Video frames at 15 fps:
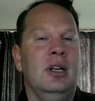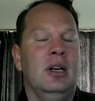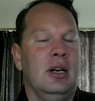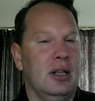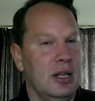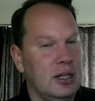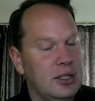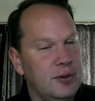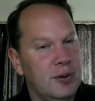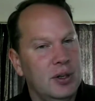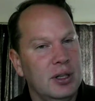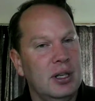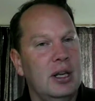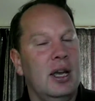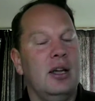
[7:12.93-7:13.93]
Now that's if we're
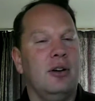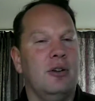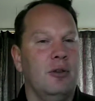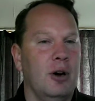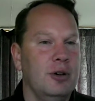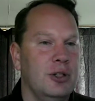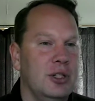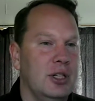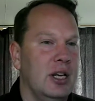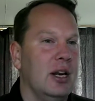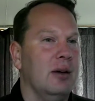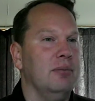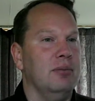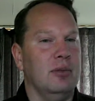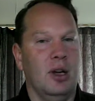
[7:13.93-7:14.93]
looking at gross debt.
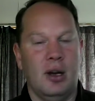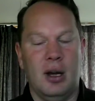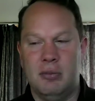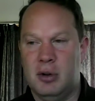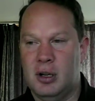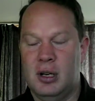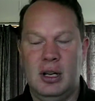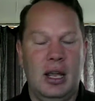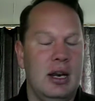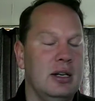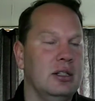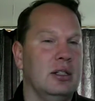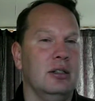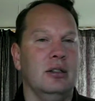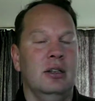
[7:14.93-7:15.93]
I'm not, I'm not going to get
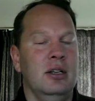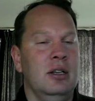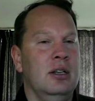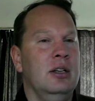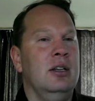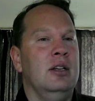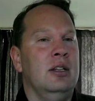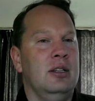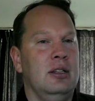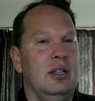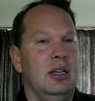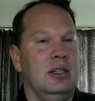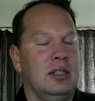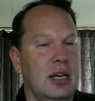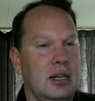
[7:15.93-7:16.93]
into
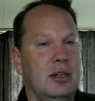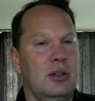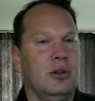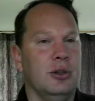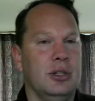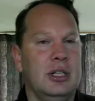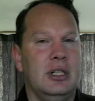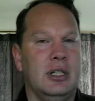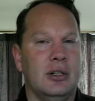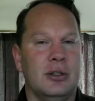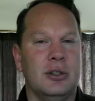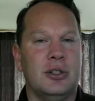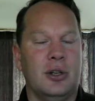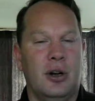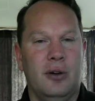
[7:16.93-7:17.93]
the technical
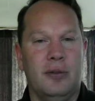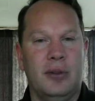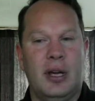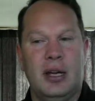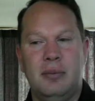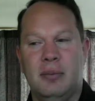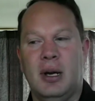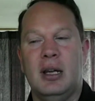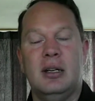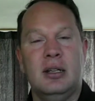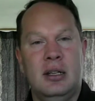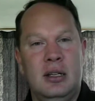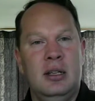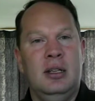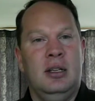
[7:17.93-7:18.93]
details of that, but
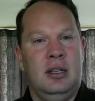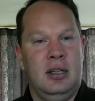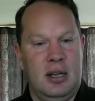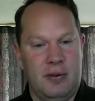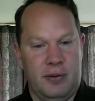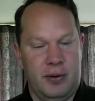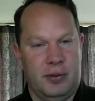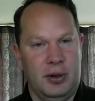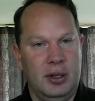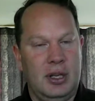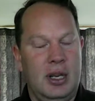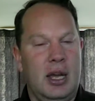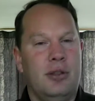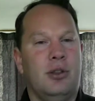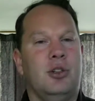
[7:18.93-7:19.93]
if, if we're
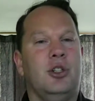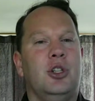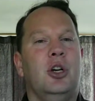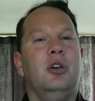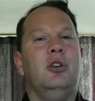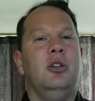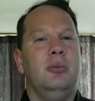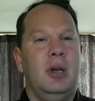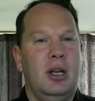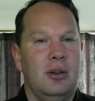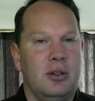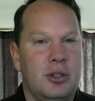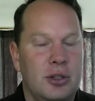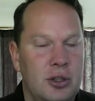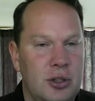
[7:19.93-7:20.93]
looking at the total
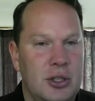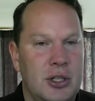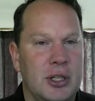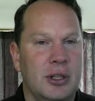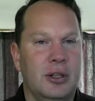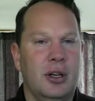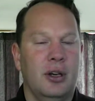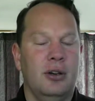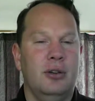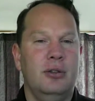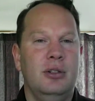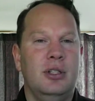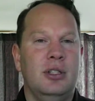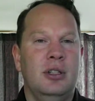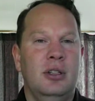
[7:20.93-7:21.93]
amount New Zealand
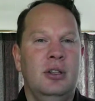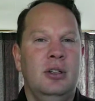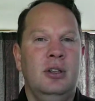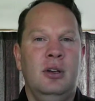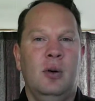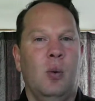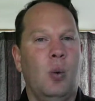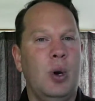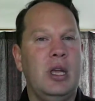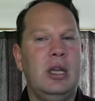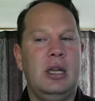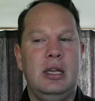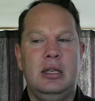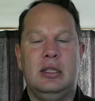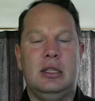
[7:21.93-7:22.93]
owes, we
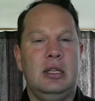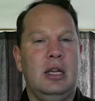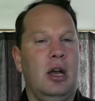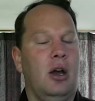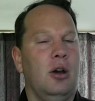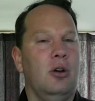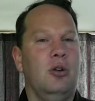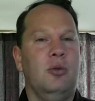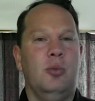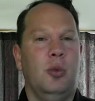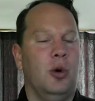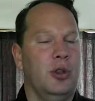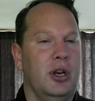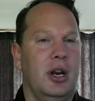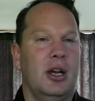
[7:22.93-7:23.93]
easily owe
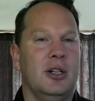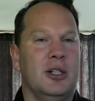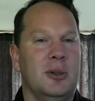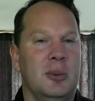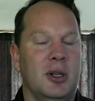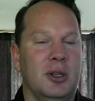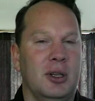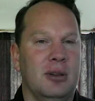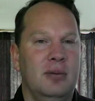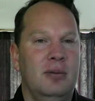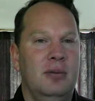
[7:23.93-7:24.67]
more than 100 billion.